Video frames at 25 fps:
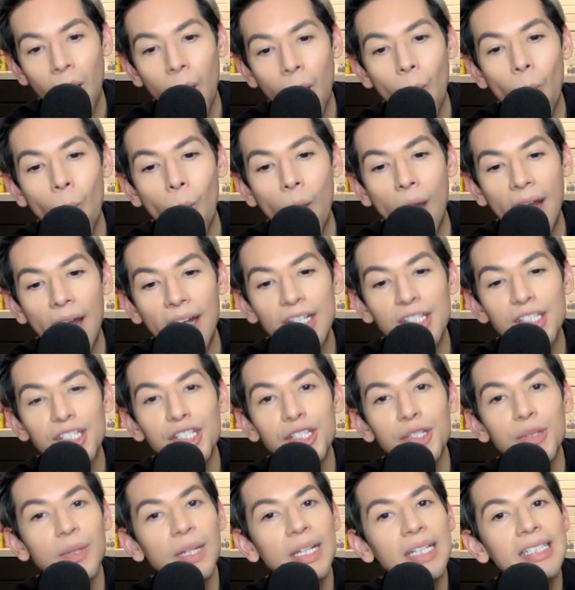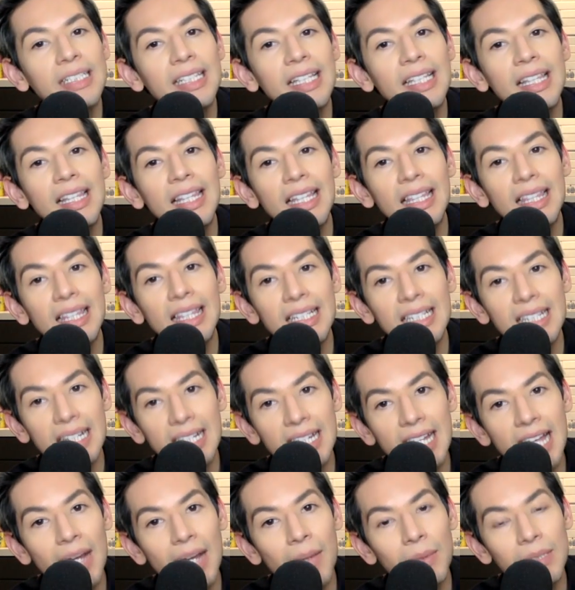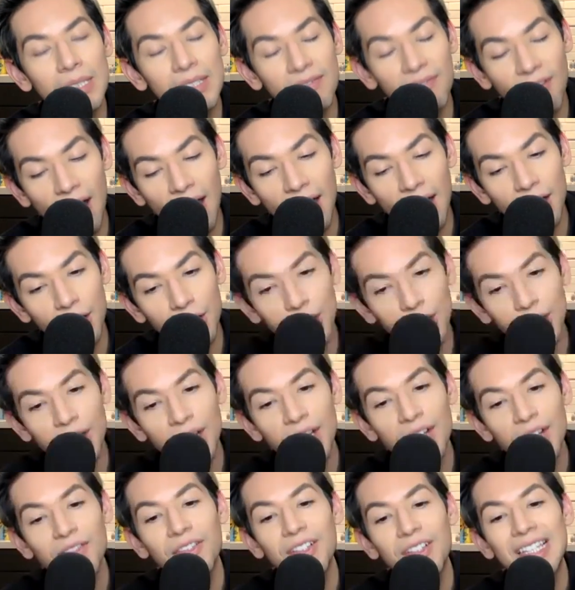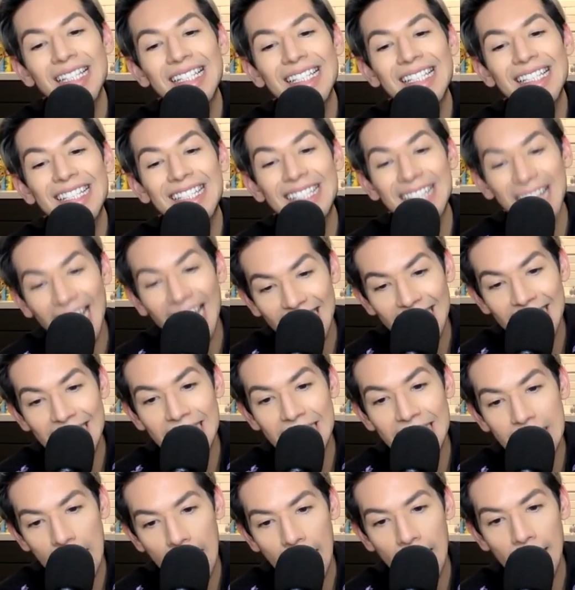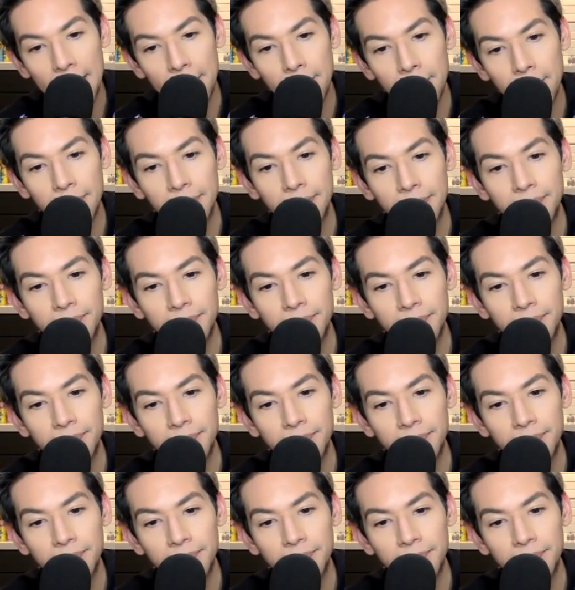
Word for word: Why does Teresa think that Danielle was fired for the second time?